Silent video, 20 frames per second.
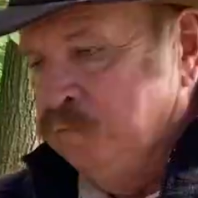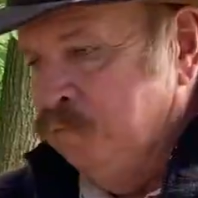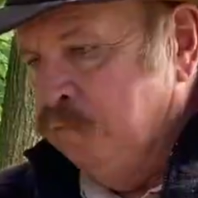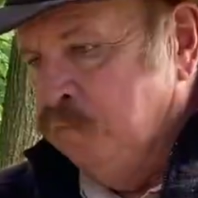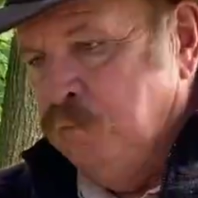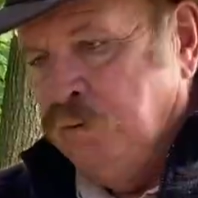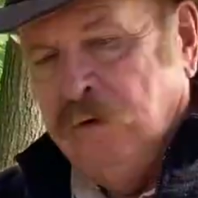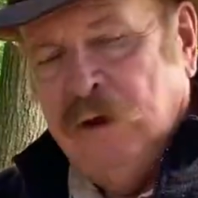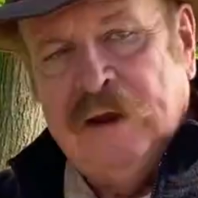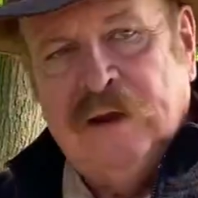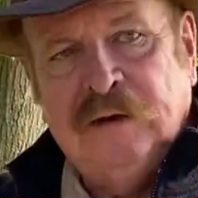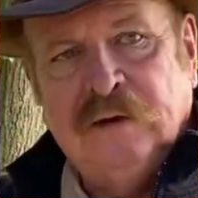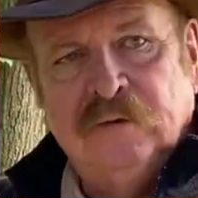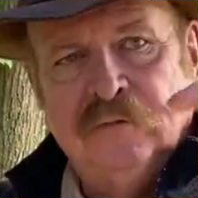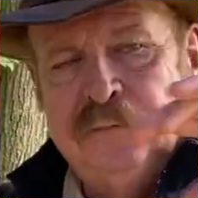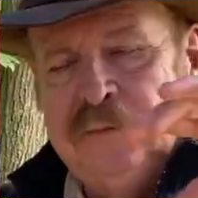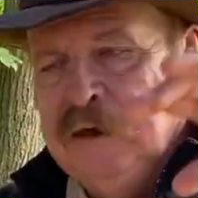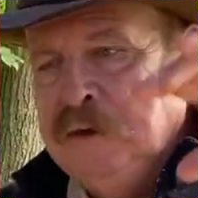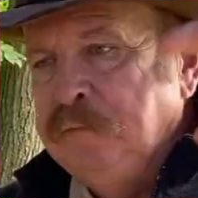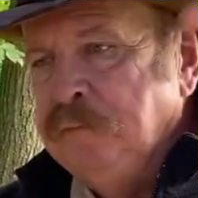parade
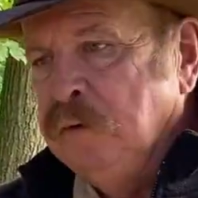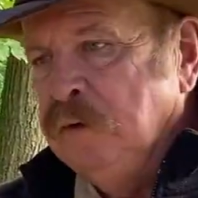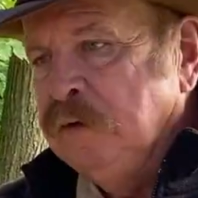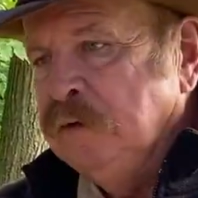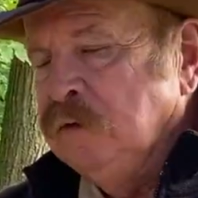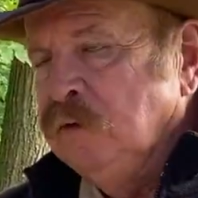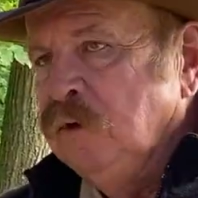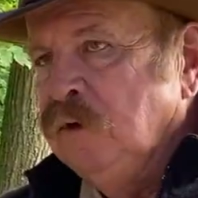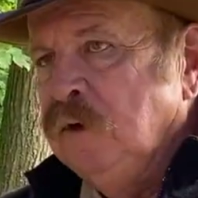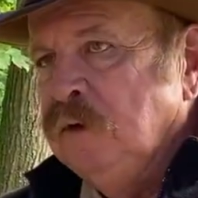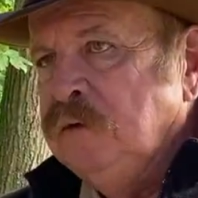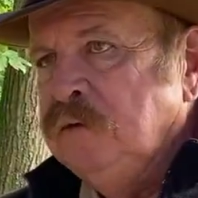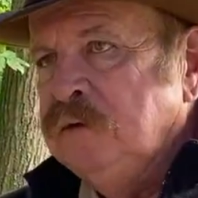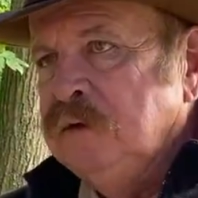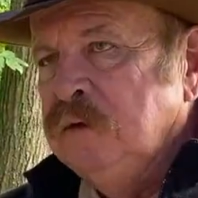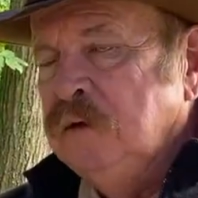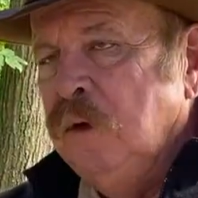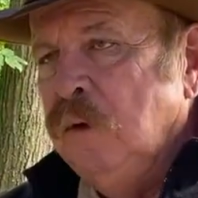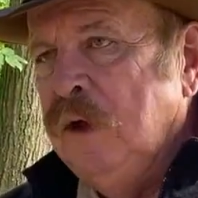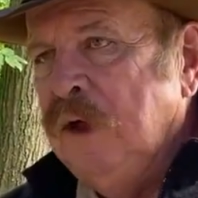of people and goods to
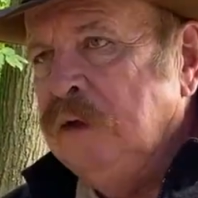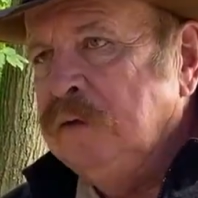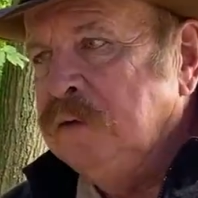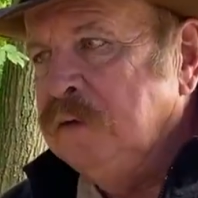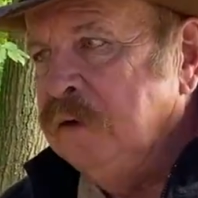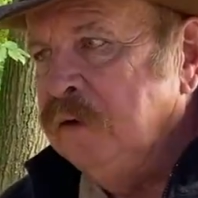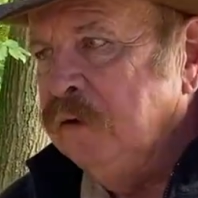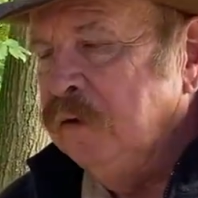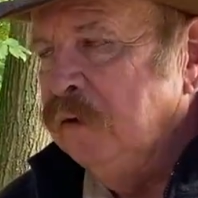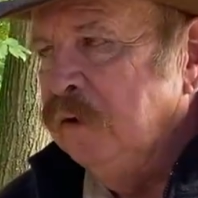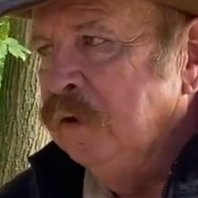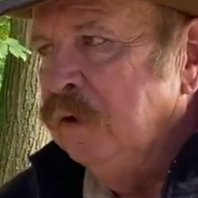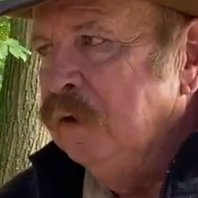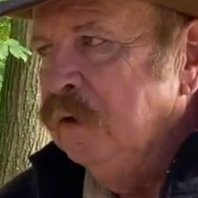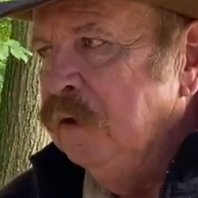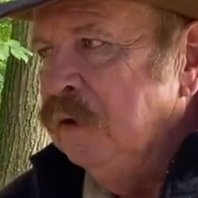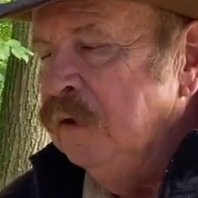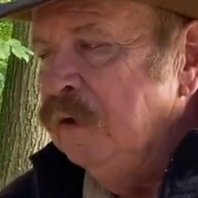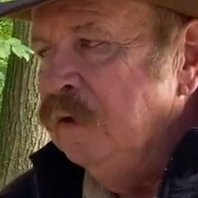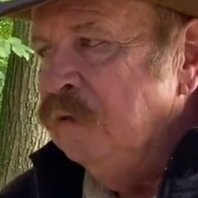go out there.
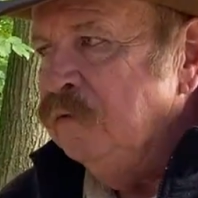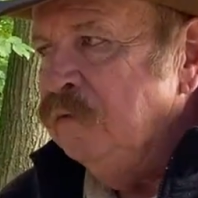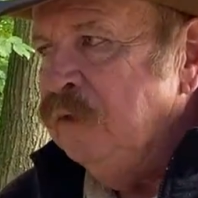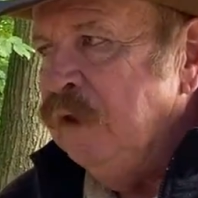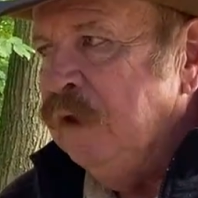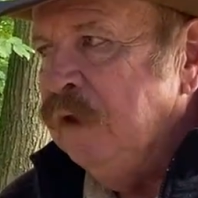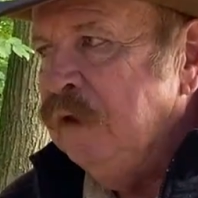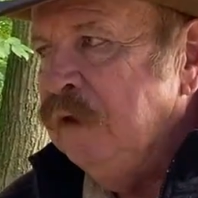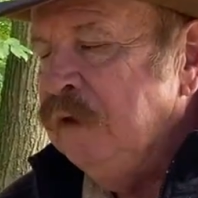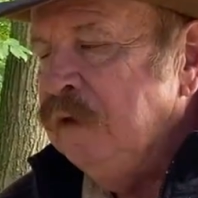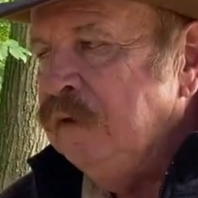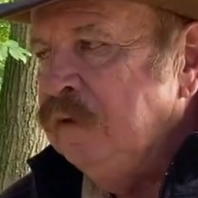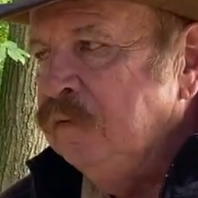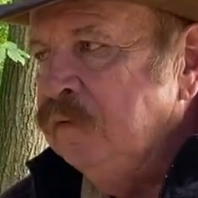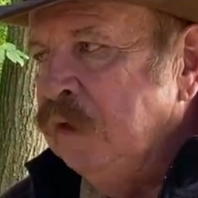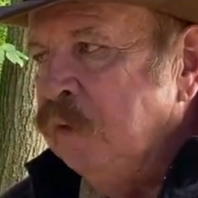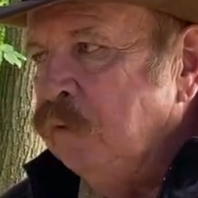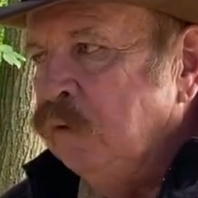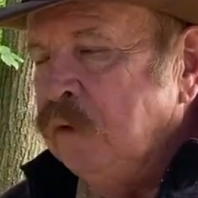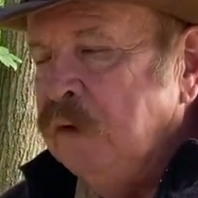They
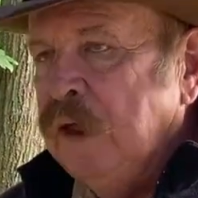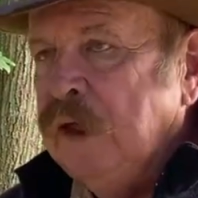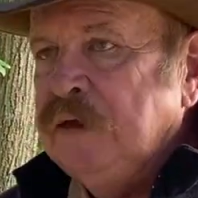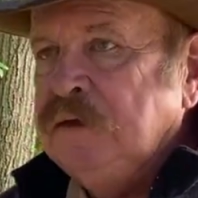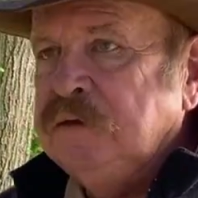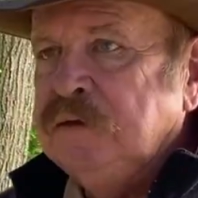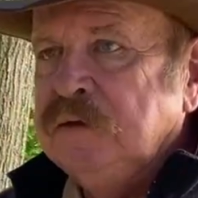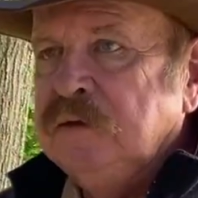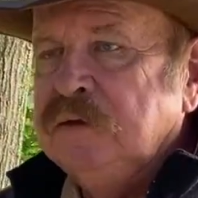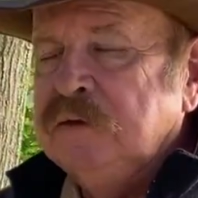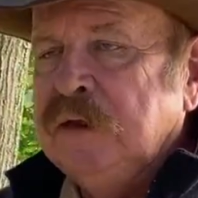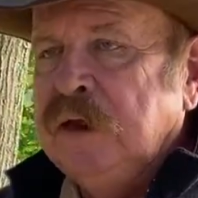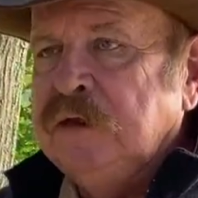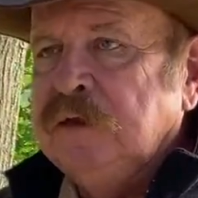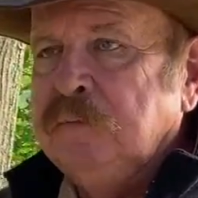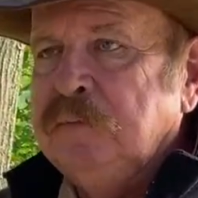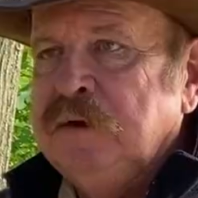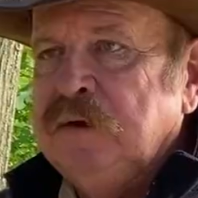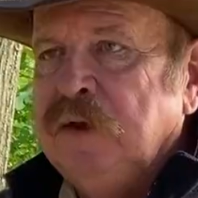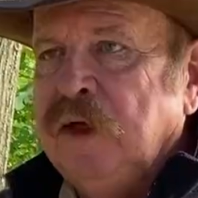were licensed. They had
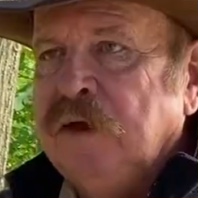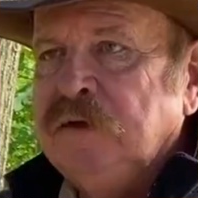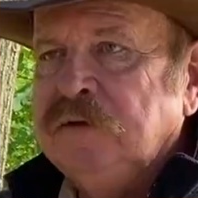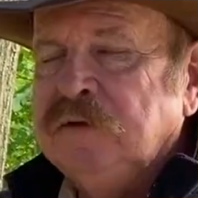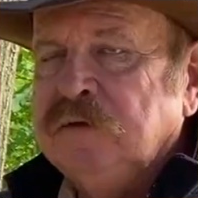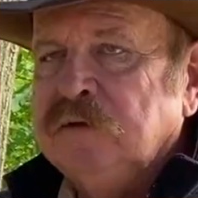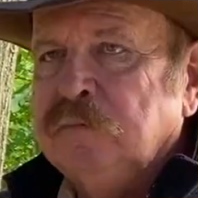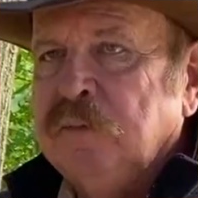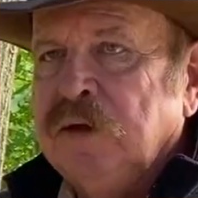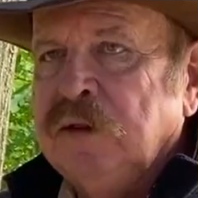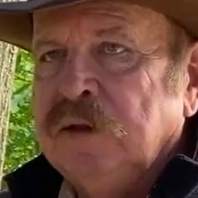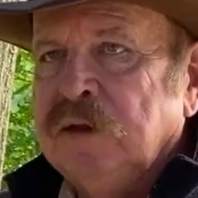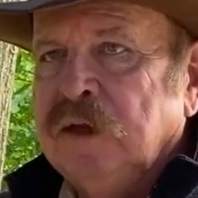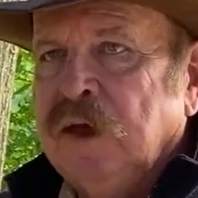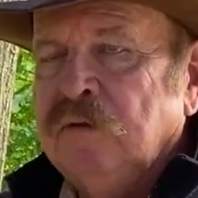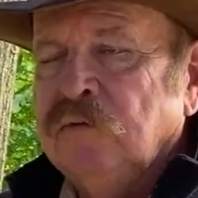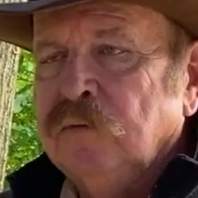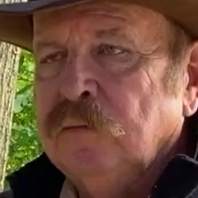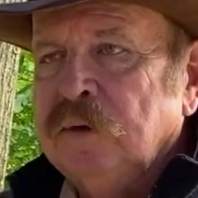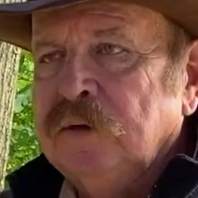to be licensed by the
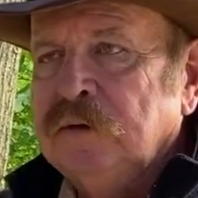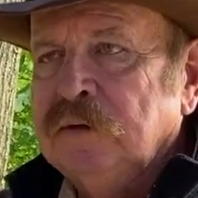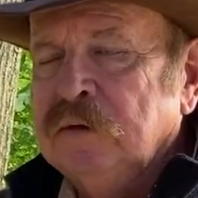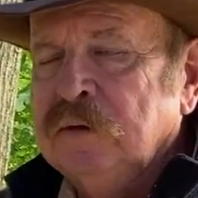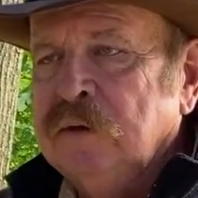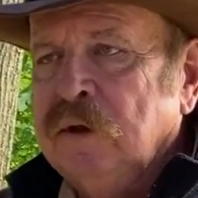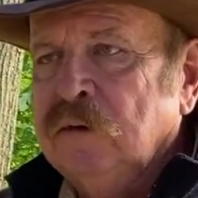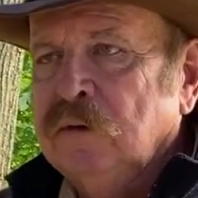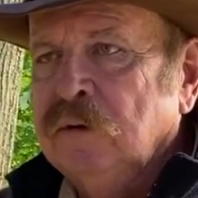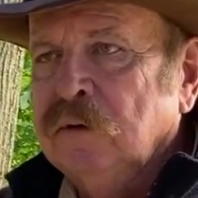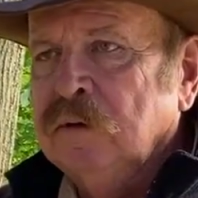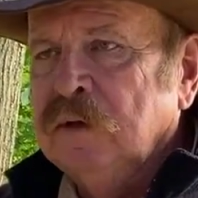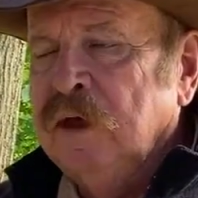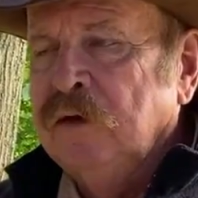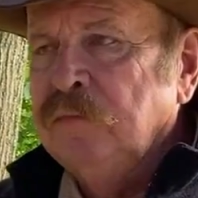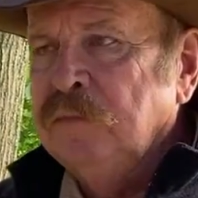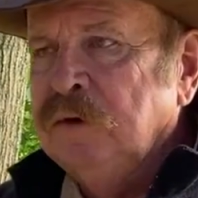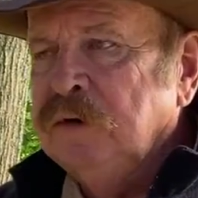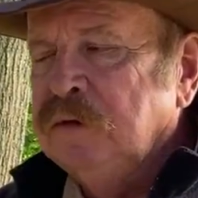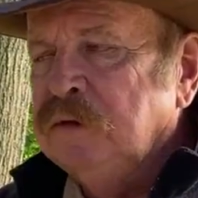government, the local
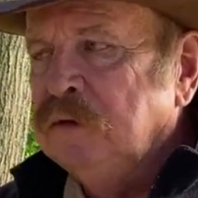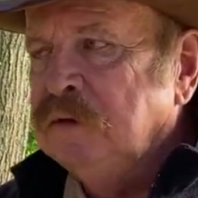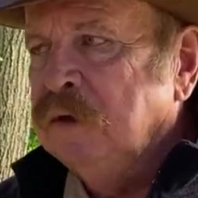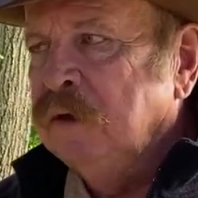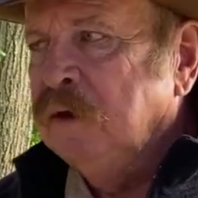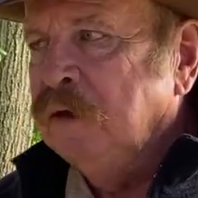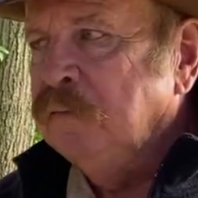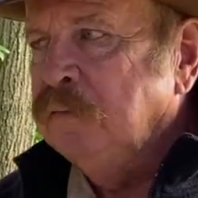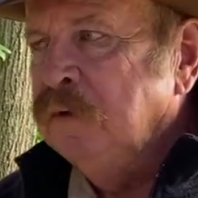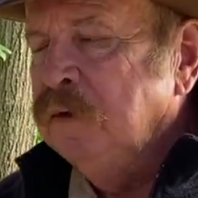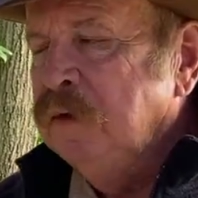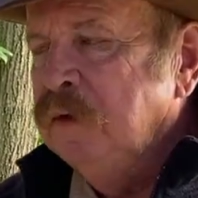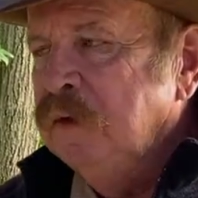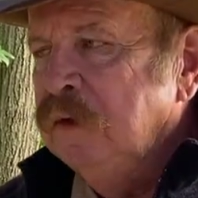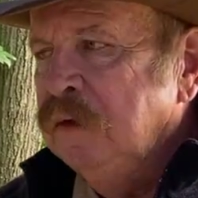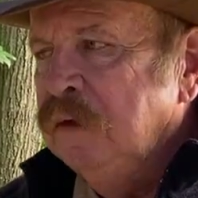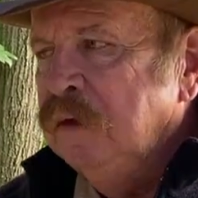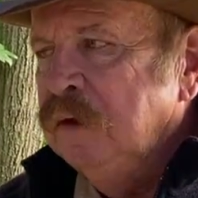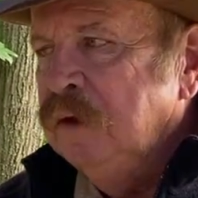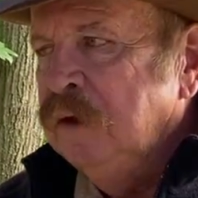government at the time,
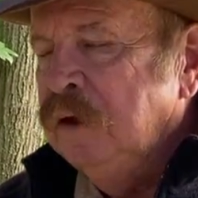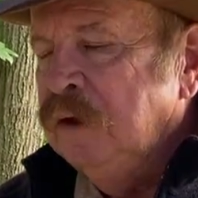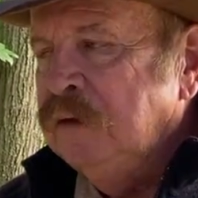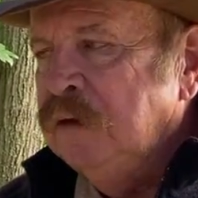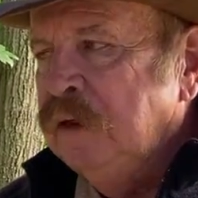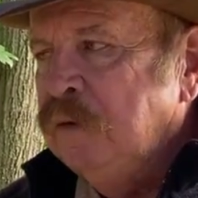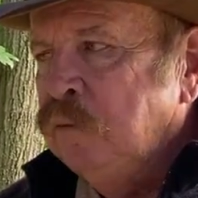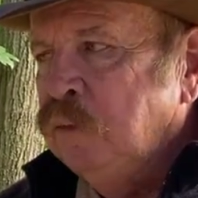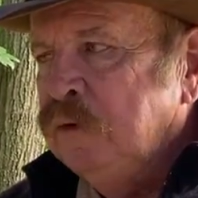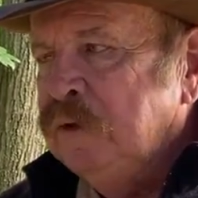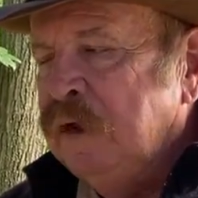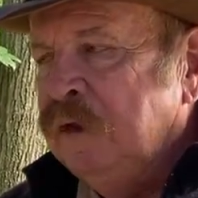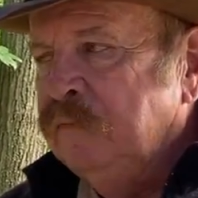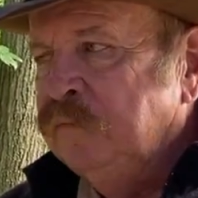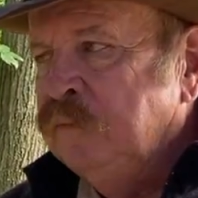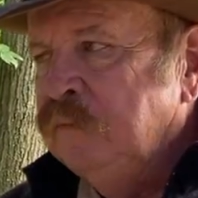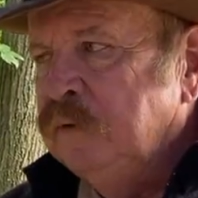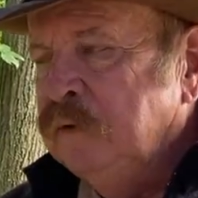and they would have